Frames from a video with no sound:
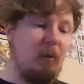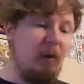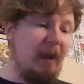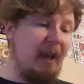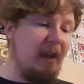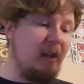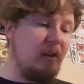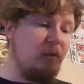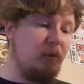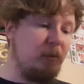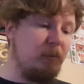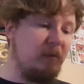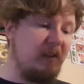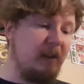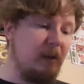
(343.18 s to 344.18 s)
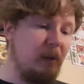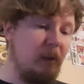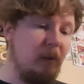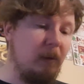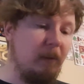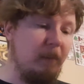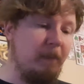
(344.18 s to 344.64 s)
And you
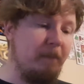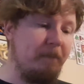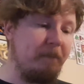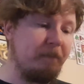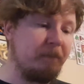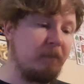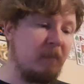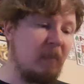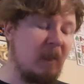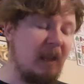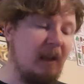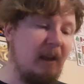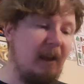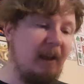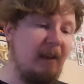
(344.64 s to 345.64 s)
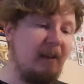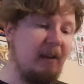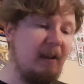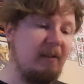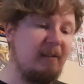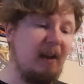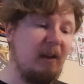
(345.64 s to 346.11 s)
deal
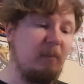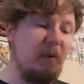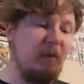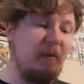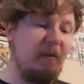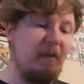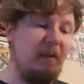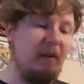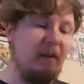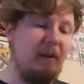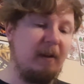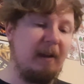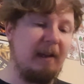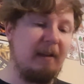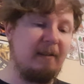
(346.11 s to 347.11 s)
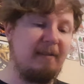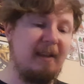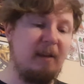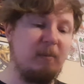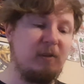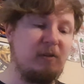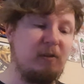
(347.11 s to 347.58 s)
a type of
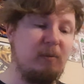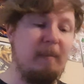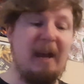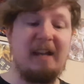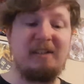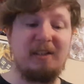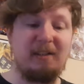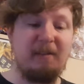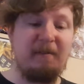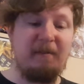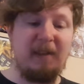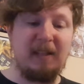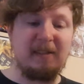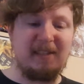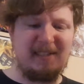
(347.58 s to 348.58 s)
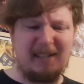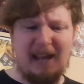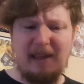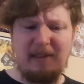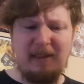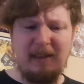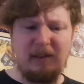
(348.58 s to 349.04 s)
damage to magic defense,
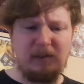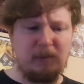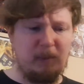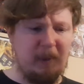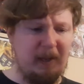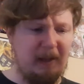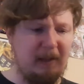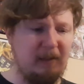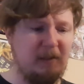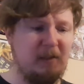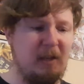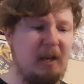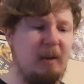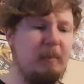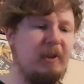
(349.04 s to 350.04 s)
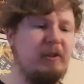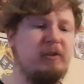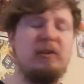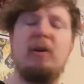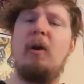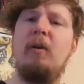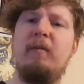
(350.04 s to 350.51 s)
I think is what it is. But there's
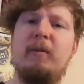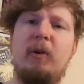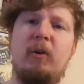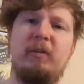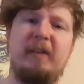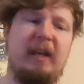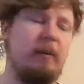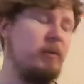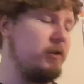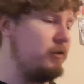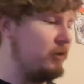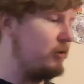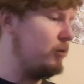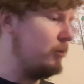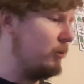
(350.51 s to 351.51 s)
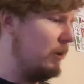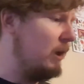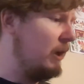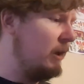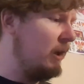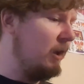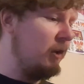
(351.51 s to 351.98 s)
an overall damage to
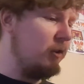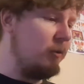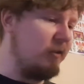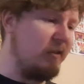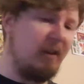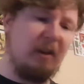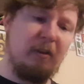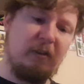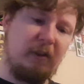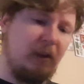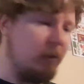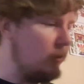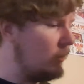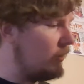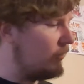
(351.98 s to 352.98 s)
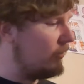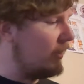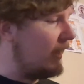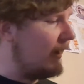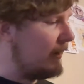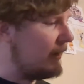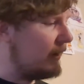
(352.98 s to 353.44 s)
your skills, and it looks
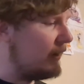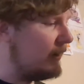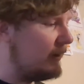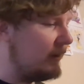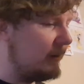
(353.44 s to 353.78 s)
like